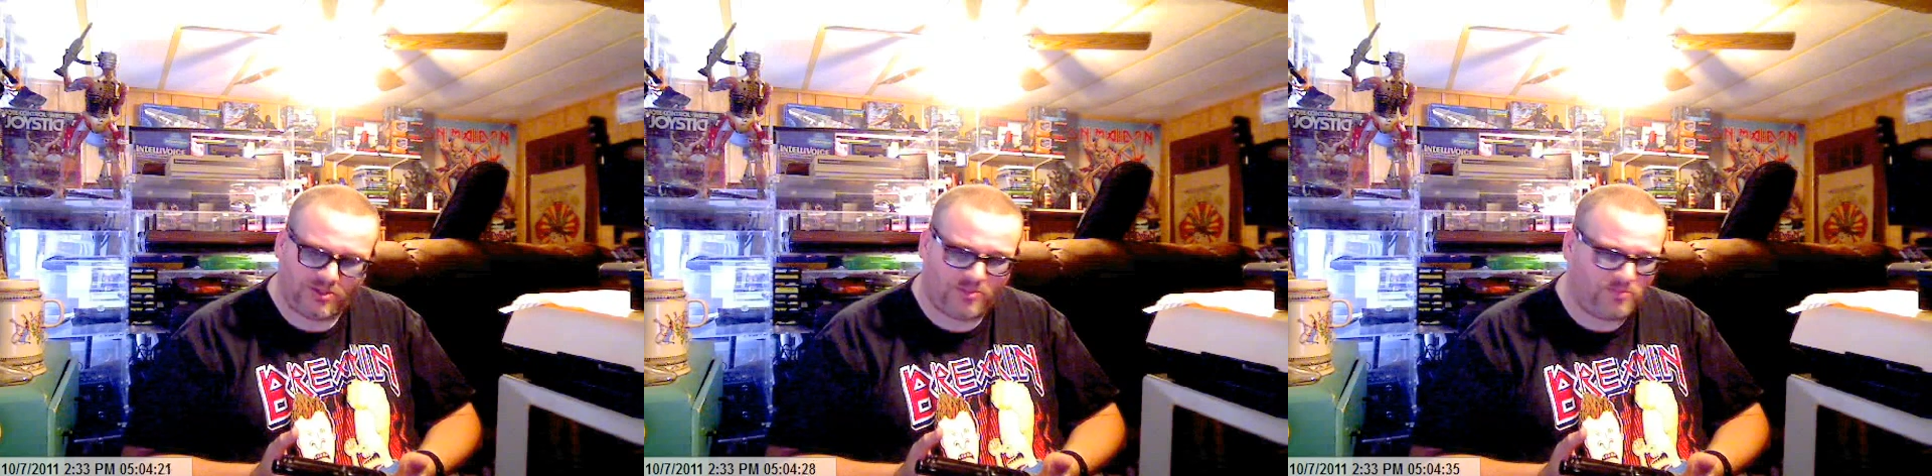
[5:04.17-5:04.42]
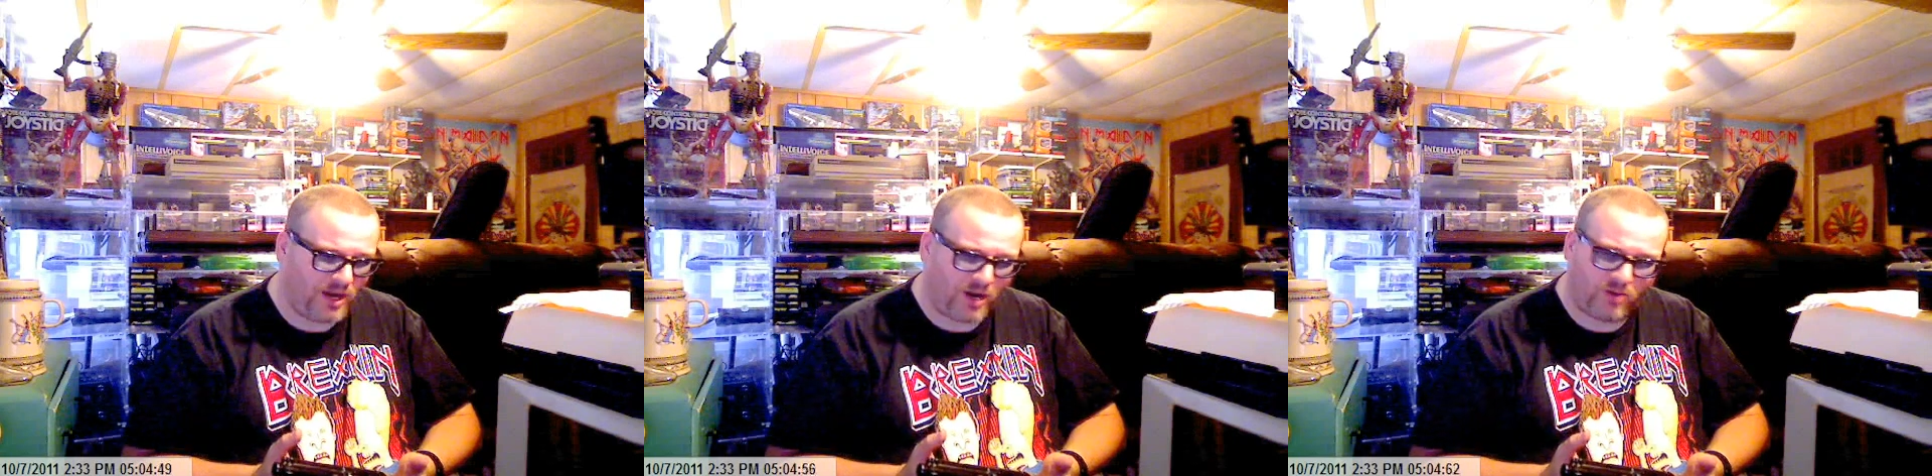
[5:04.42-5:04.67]
on
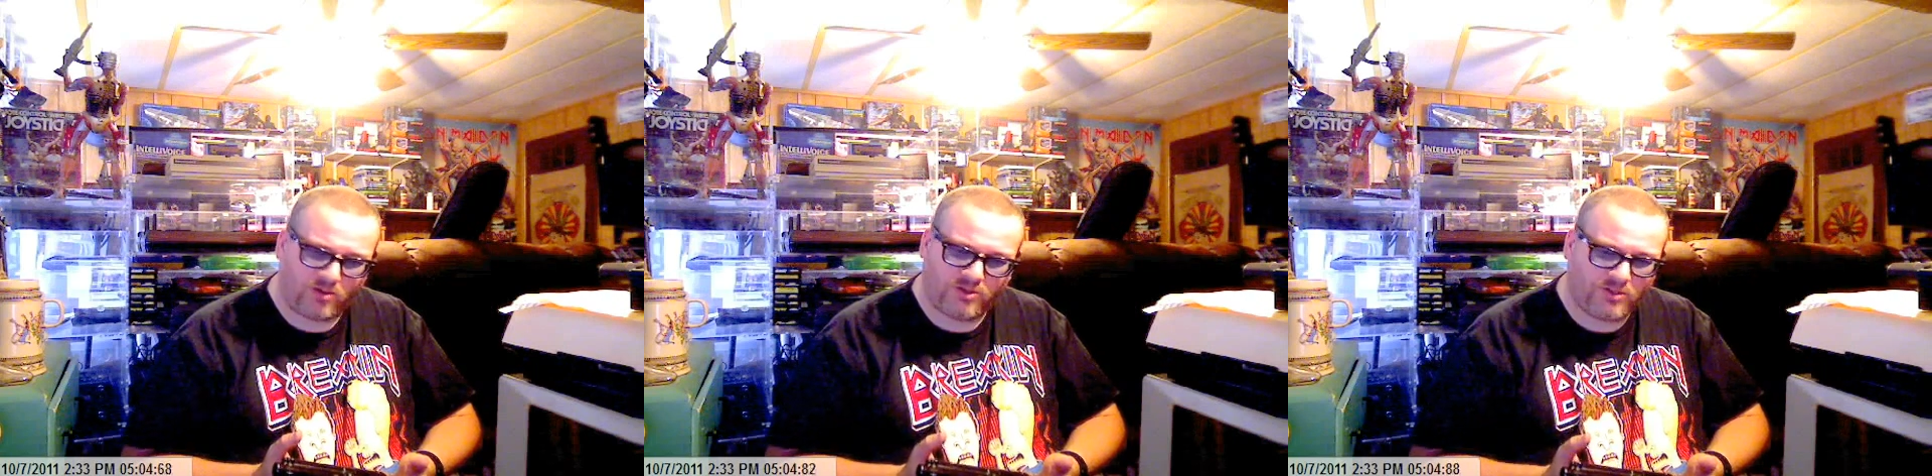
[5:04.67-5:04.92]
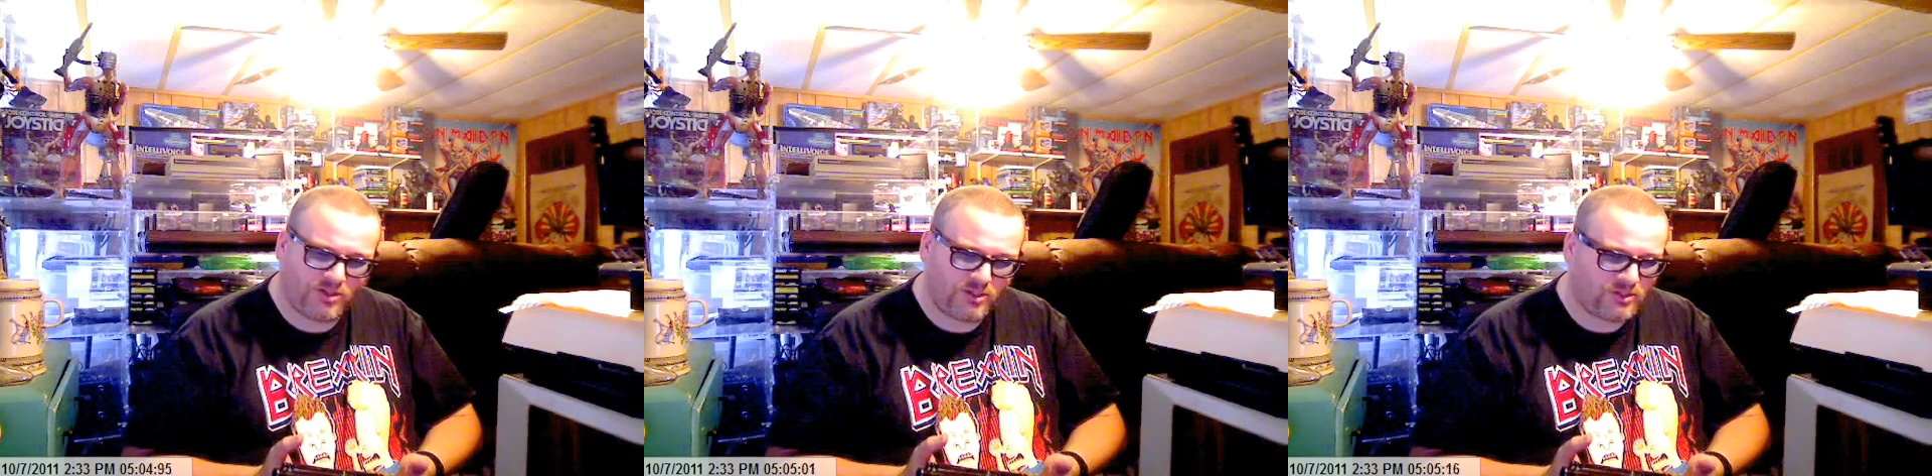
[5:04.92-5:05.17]
the power
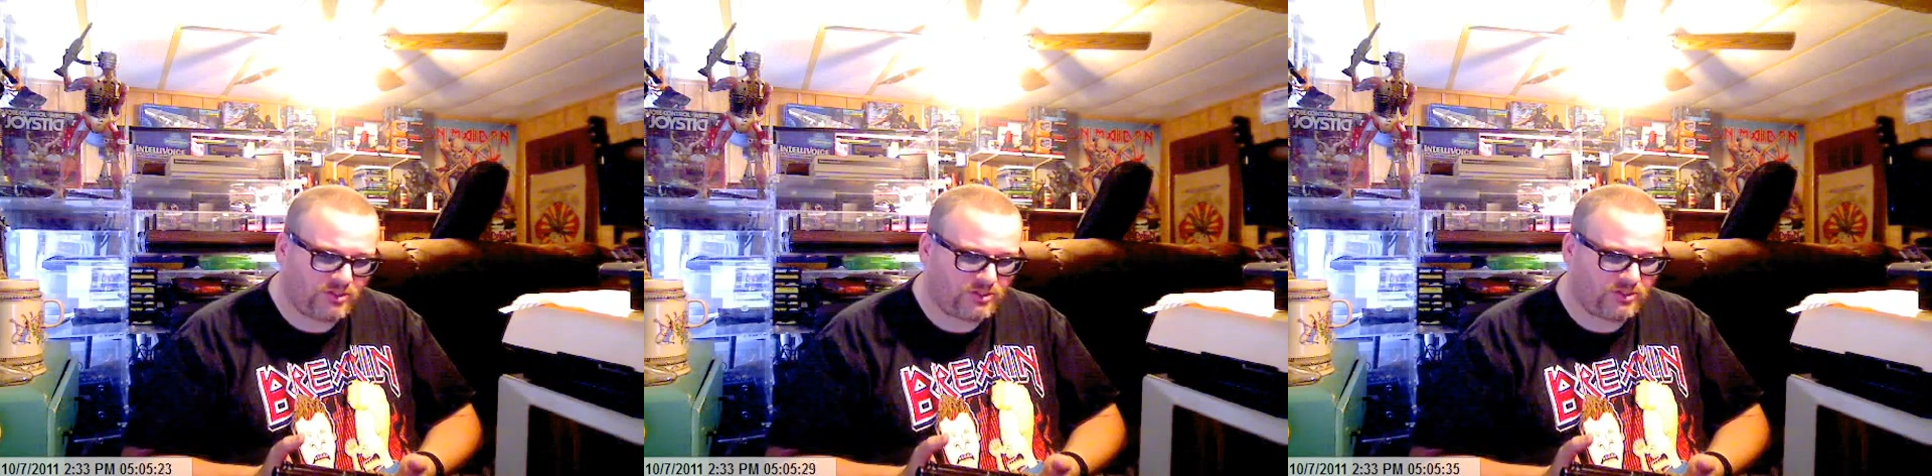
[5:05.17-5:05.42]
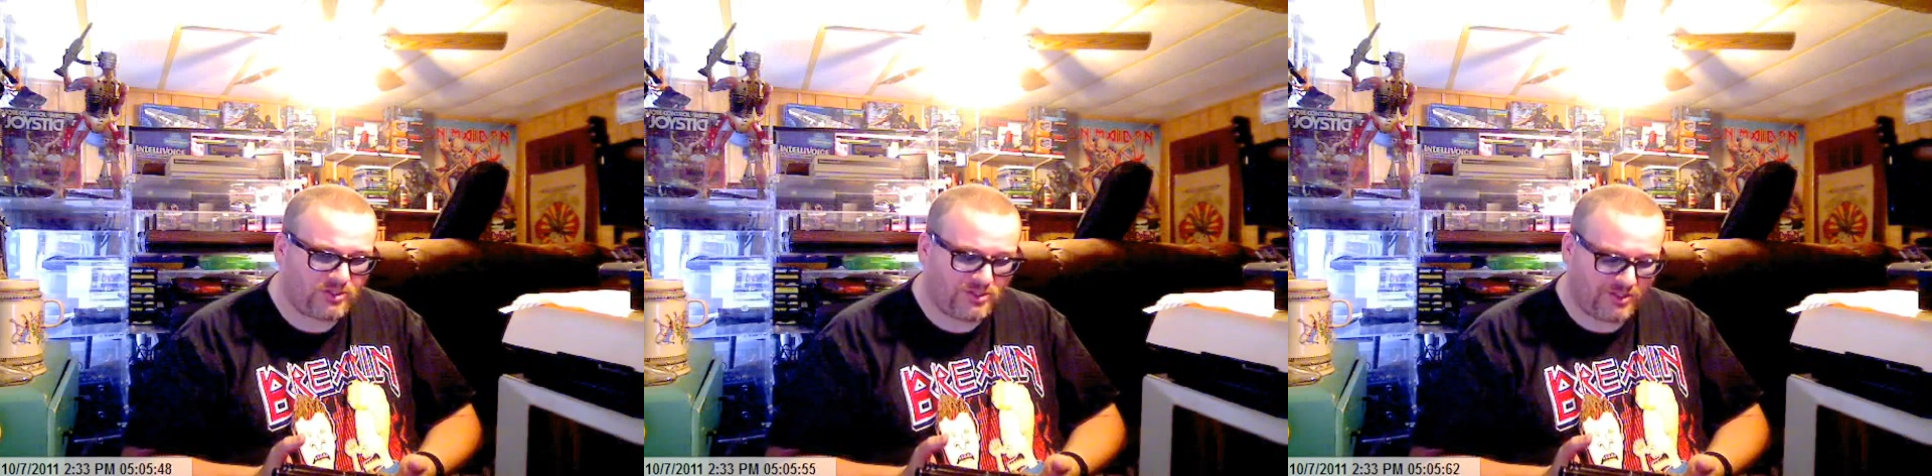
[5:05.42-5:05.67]
of
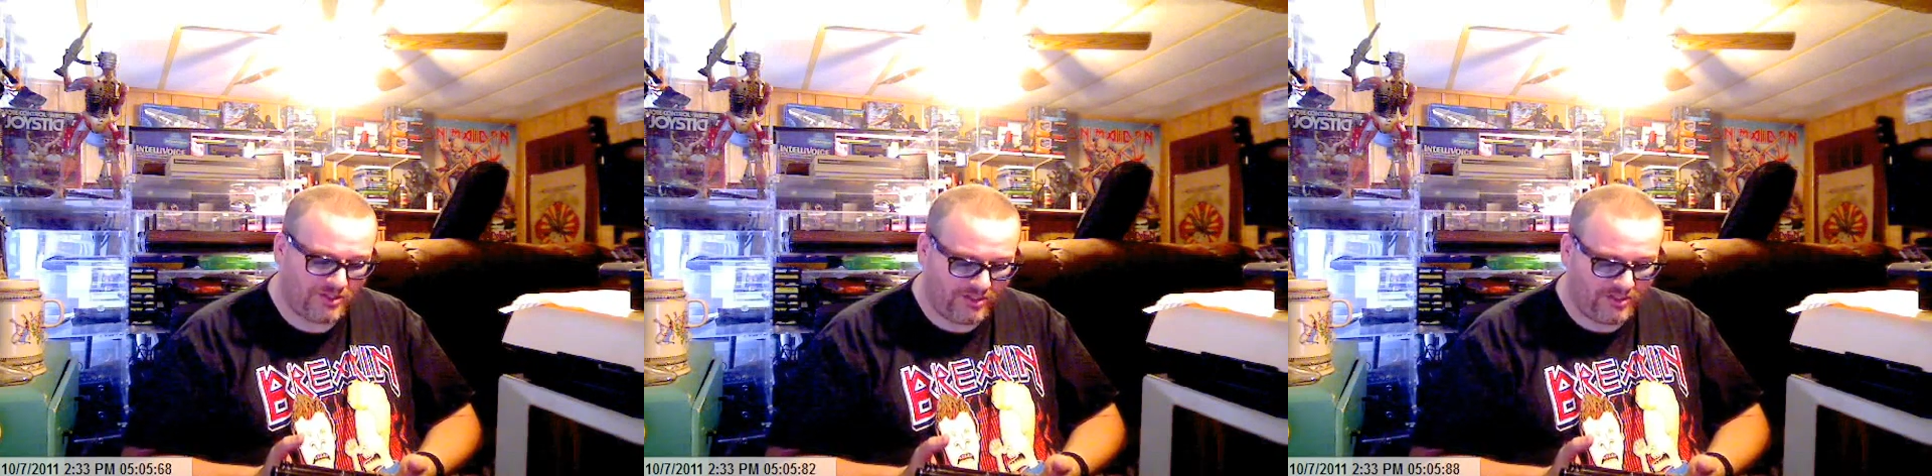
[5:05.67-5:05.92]
this,